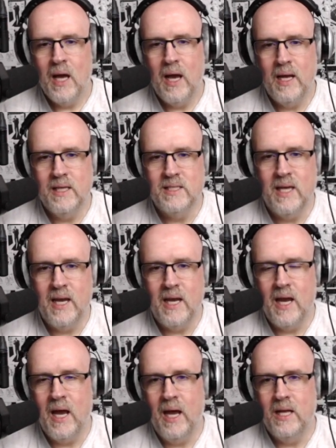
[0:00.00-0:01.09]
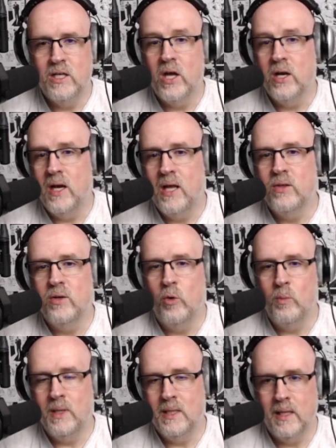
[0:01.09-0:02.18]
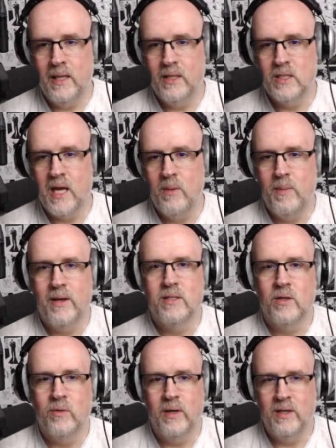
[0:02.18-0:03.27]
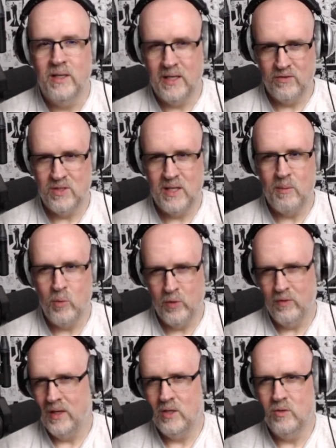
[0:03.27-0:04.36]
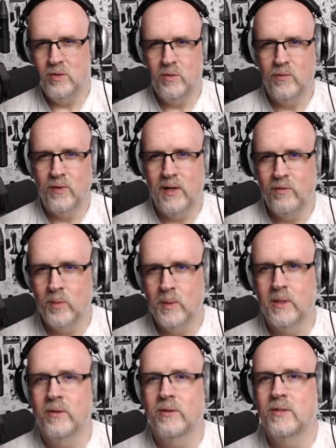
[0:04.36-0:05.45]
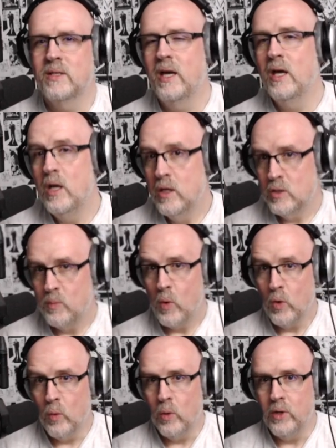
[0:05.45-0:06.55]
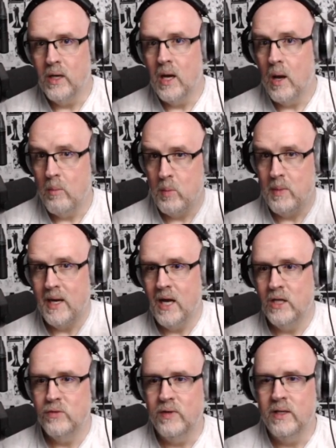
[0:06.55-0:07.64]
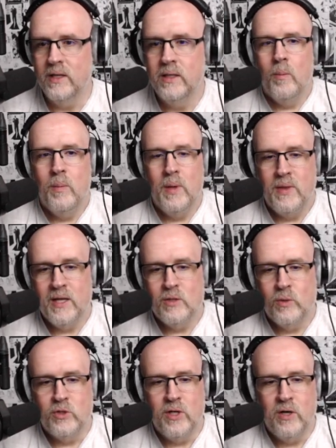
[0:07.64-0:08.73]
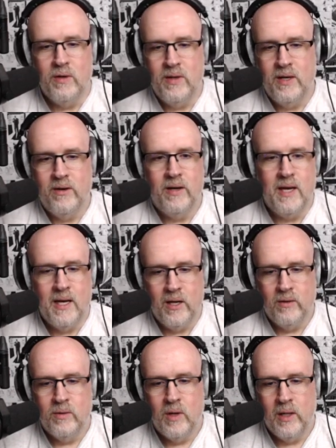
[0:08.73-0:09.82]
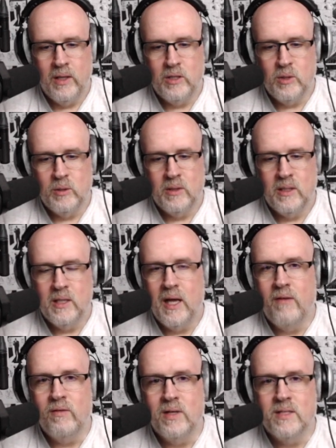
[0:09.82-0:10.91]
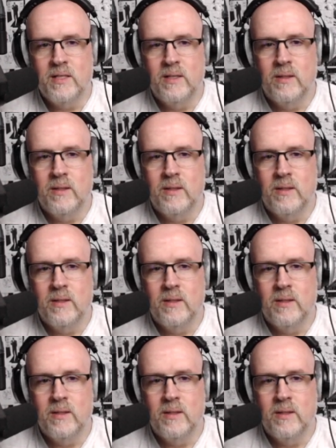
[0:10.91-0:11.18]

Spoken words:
it's a dotted eighth note beat delay that's kind of bouncing around that gives that more of that U2 flavor because, spoiler warning, I'm a big Edge fan. But that's what you're hearing there. Again, I'll let you have a listen.